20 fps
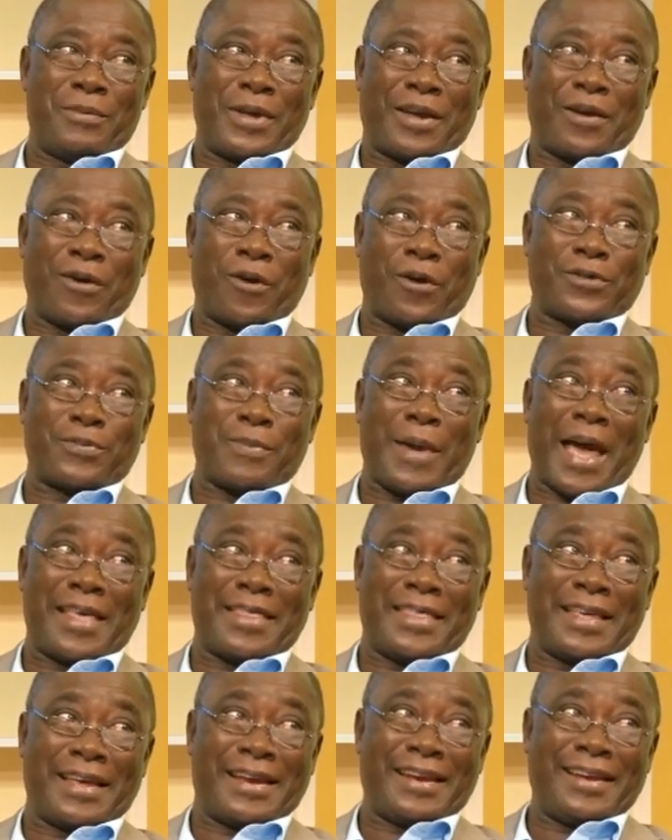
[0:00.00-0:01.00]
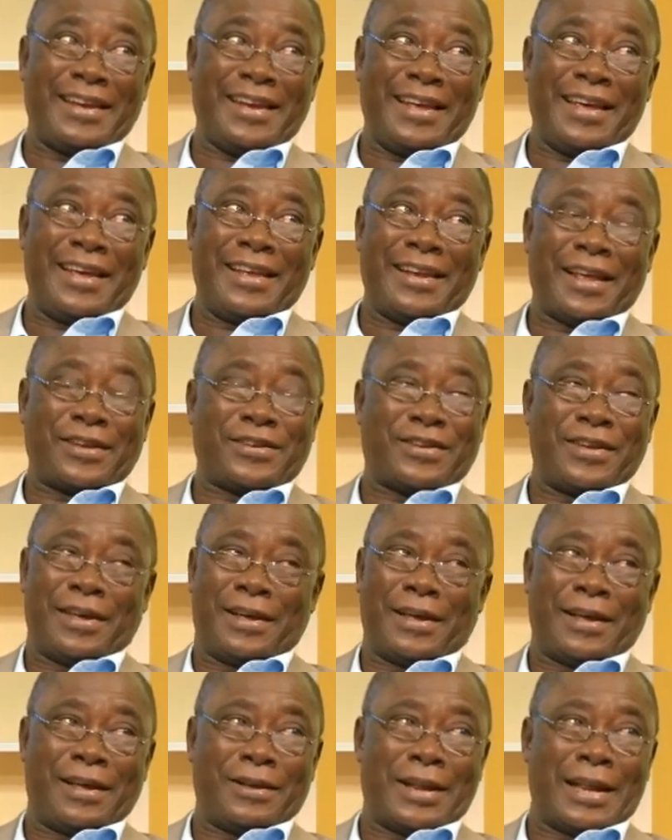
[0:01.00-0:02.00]
Because by then,
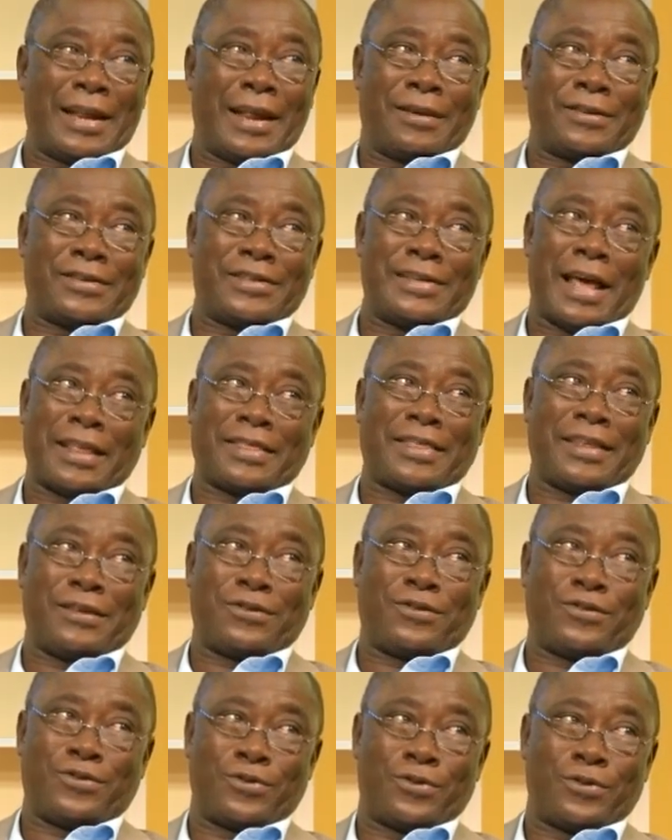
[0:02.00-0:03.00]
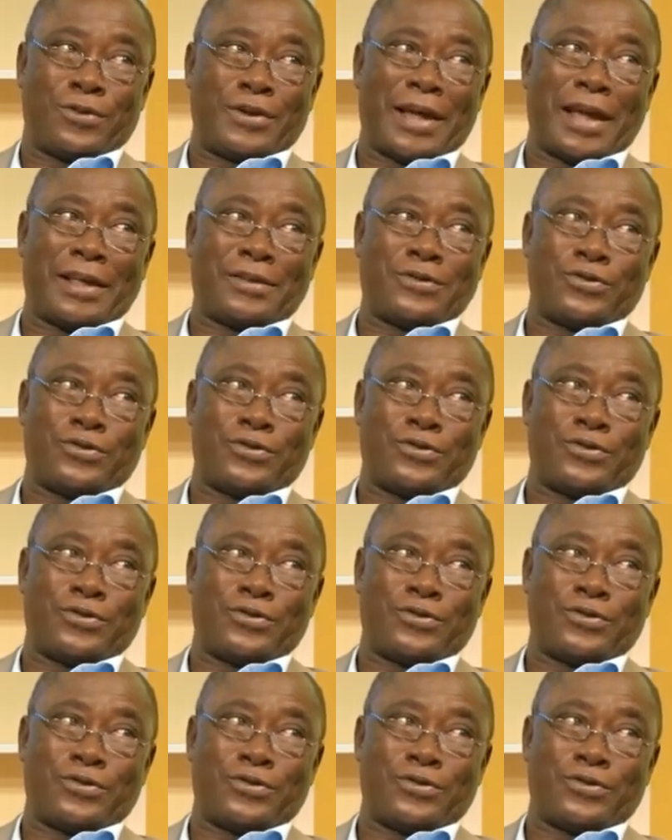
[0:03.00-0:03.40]
there is nothing to get